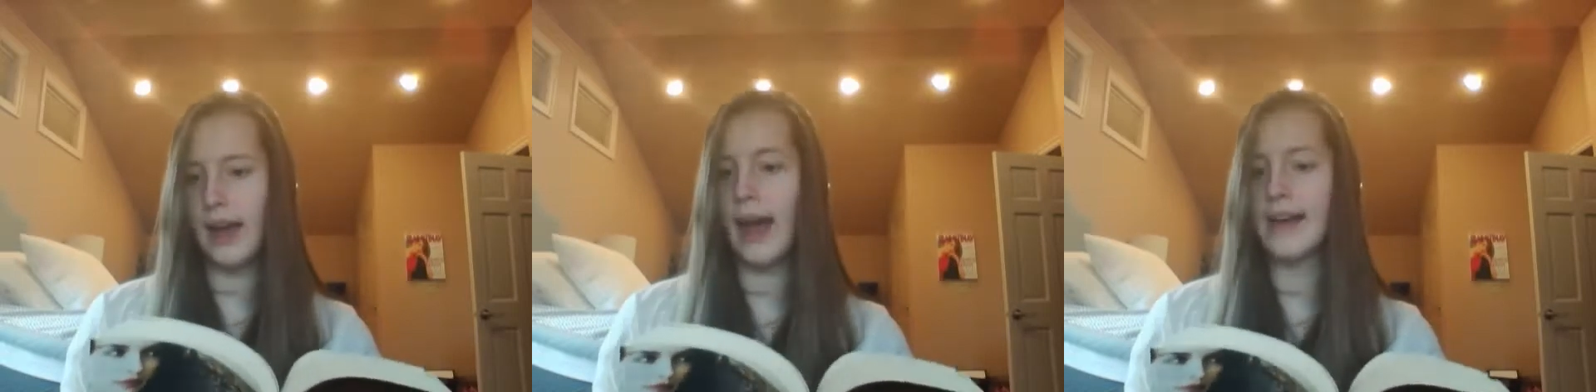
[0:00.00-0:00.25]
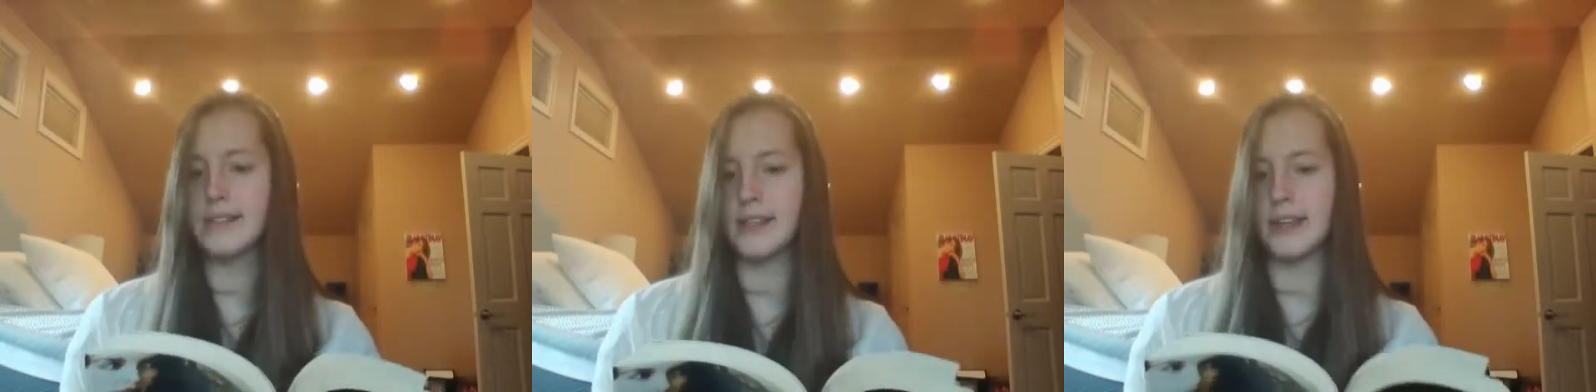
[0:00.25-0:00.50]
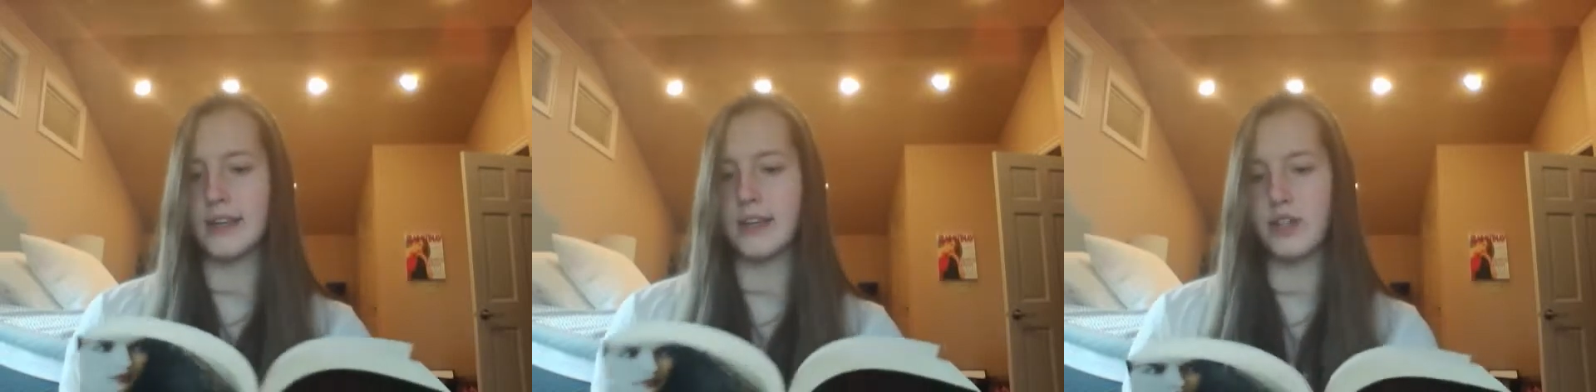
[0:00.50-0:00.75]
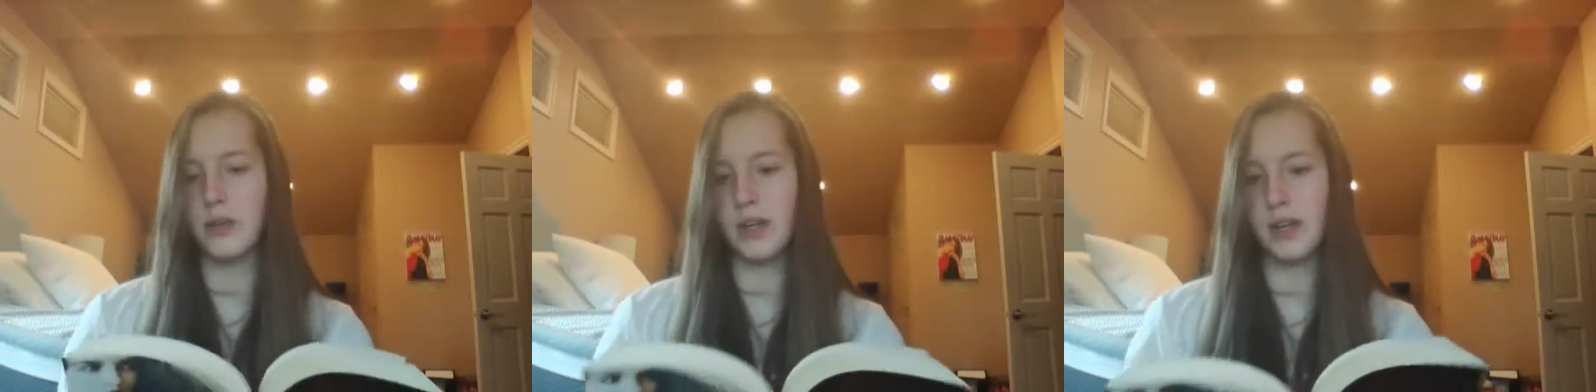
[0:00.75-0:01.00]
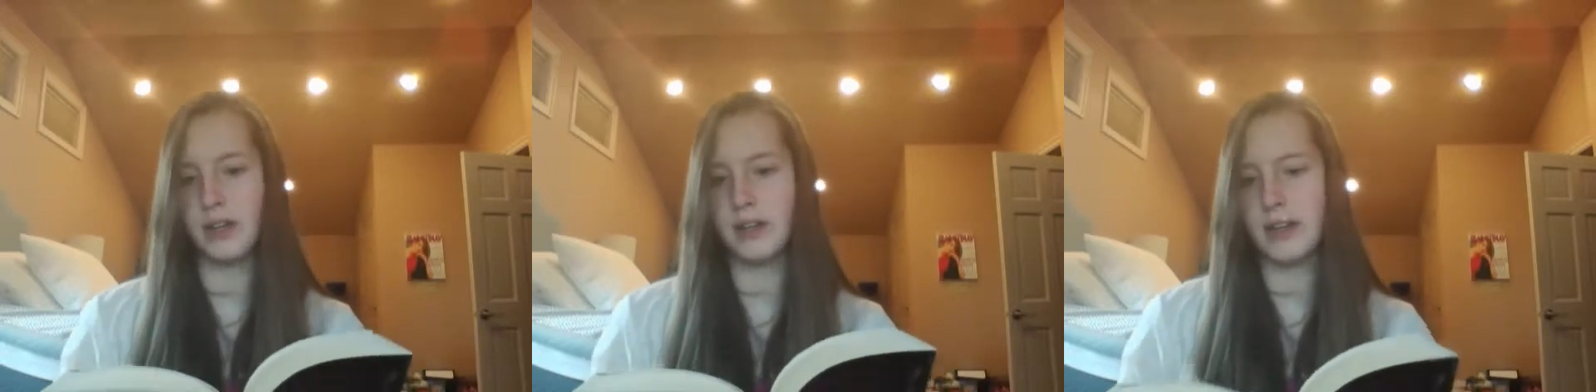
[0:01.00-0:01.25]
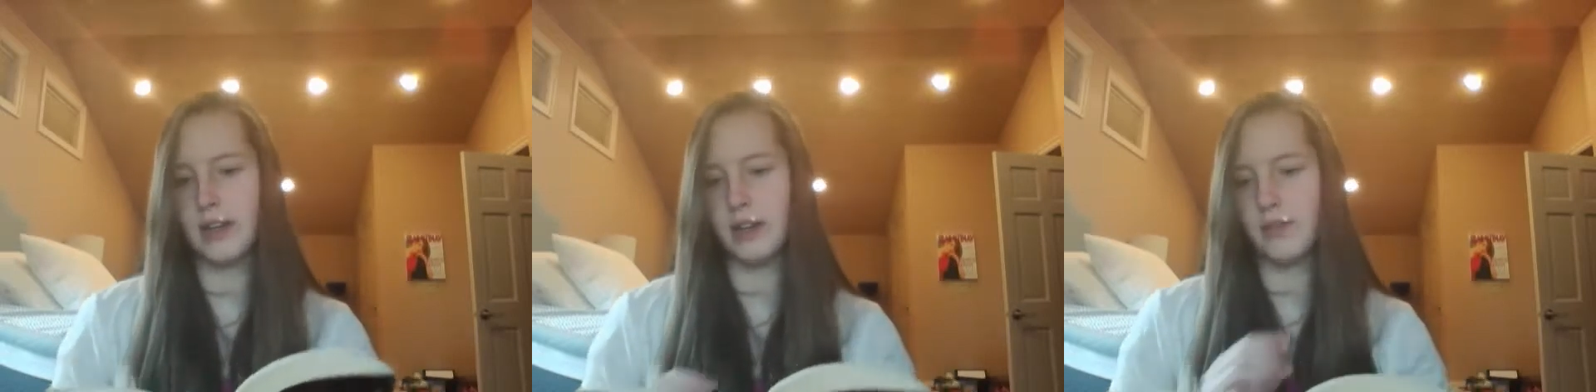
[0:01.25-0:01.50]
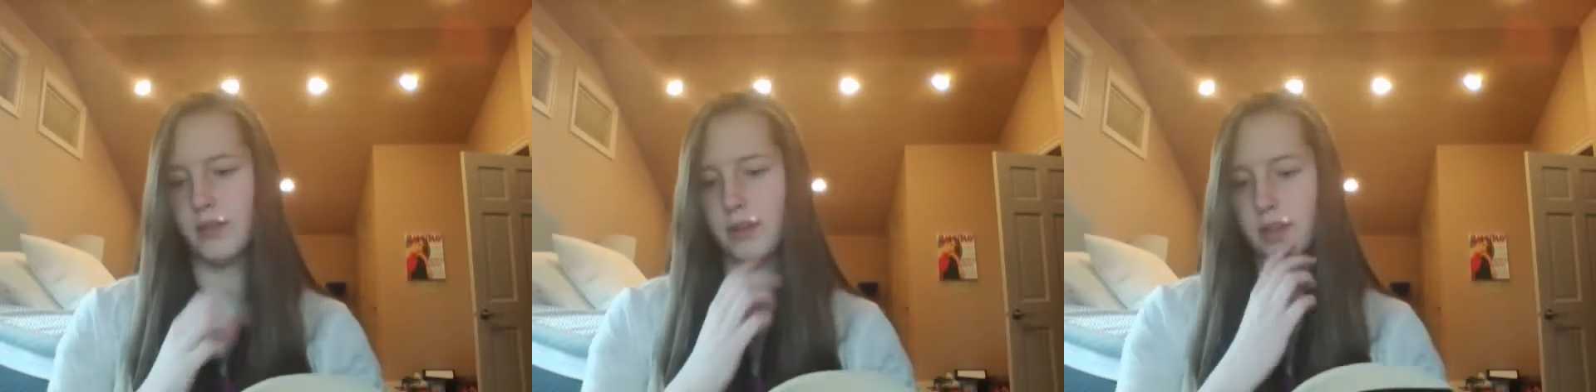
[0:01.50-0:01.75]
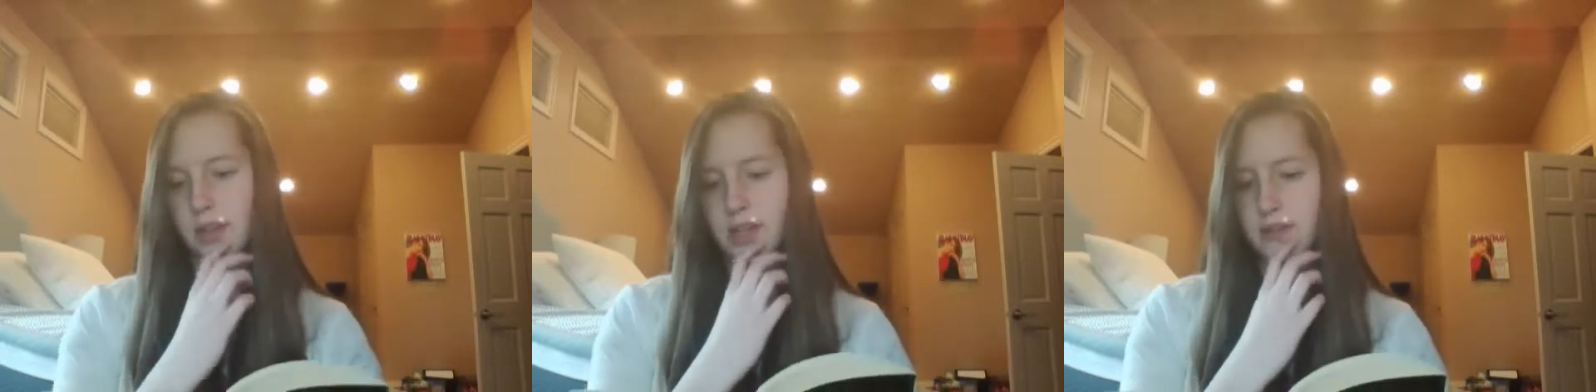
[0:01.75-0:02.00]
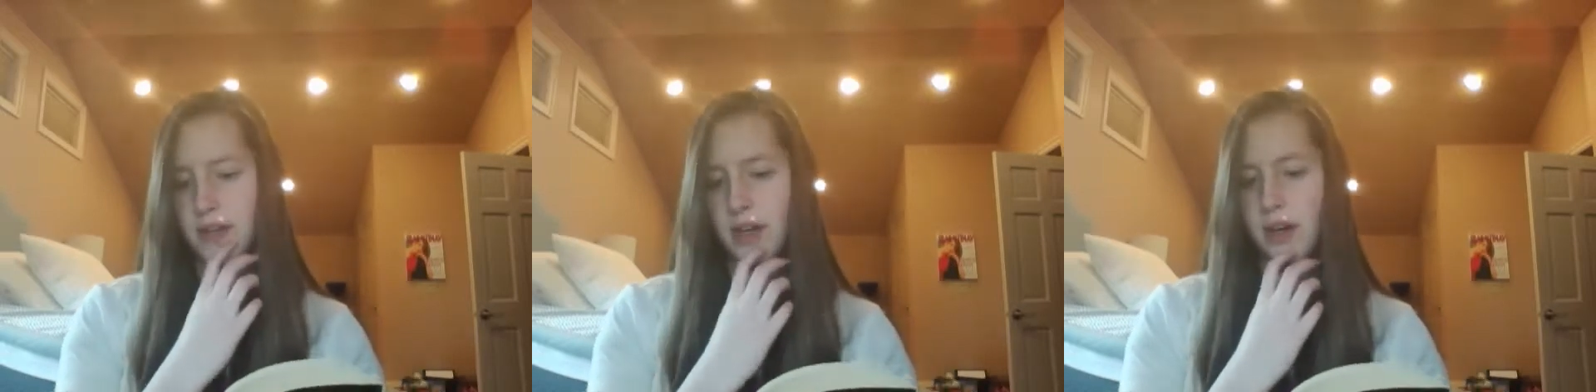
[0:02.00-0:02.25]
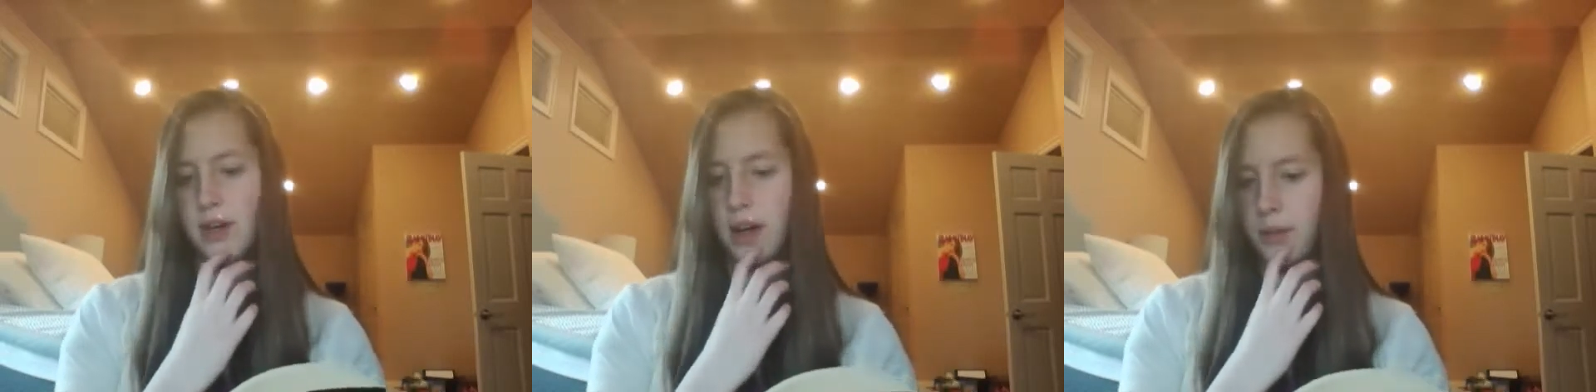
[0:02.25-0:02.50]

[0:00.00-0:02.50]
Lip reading: Asked Nia, chewing on the nail of her index finger.